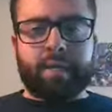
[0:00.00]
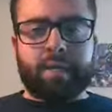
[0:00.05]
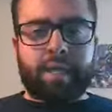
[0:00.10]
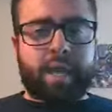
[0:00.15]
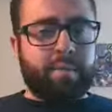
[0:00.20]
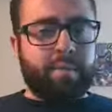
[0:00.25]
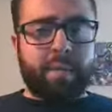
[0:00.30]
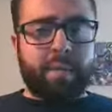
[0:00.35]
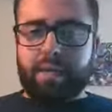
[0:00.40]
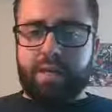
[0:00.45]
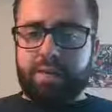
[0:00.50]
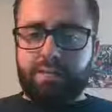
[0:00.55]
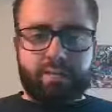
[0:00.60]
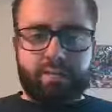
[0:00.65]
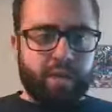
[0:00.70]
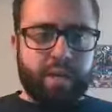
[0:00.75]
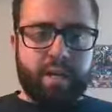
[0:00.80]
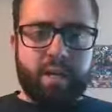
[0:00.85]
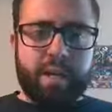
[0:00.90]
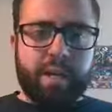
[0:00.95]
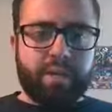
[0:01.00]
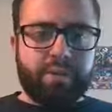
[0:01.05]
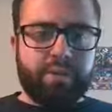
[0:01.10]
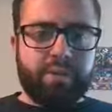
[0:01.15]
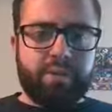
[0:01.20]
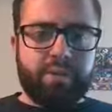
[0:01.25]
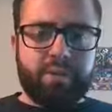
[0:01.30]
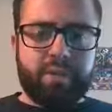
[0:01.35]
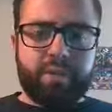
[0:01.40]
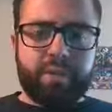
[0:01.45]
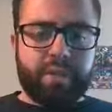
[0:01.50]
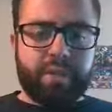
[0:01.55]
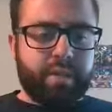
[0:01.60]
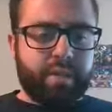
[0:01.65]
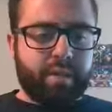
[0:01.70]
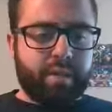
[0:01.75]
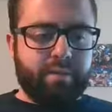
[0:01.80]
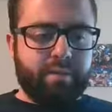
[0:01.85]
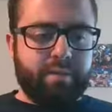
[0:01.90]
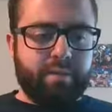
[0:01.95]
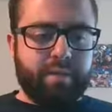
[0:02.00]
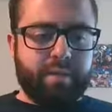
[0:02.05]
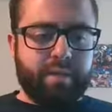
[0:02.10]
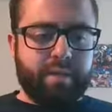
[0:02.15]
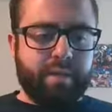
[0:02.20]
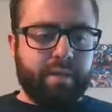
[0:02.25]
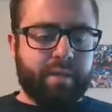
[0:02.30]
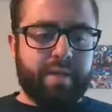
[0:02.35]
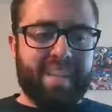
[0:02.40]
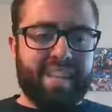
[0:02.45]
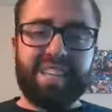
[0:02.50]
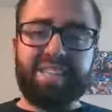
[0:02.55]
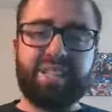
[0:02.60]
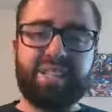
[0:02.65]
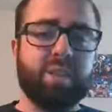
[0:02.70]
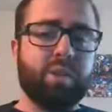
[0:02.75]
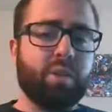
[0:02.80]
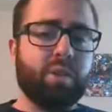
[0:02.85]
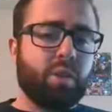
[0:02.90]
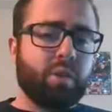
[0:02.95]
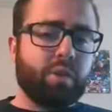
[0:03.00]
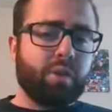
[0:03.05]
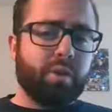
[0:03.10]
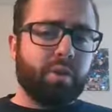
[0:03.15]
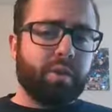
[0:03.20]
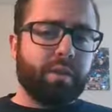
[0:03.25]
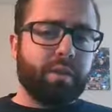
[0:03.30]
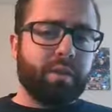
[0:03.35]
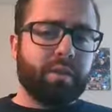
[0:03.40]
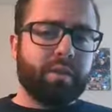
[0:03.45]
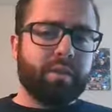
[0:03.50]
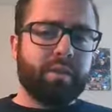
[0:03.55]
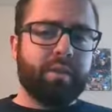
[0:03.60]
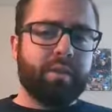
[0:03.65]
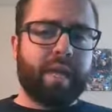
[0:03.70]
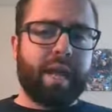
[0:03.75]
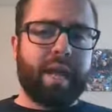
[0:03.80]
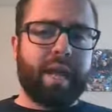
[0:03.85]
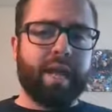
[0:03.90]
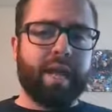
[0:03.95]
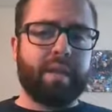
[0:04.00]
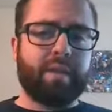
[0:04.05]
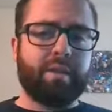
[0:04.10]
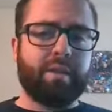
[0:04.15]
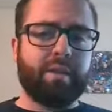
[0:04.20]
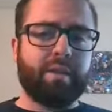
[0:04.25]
Yamaha, great consoles. Uh, they're easy and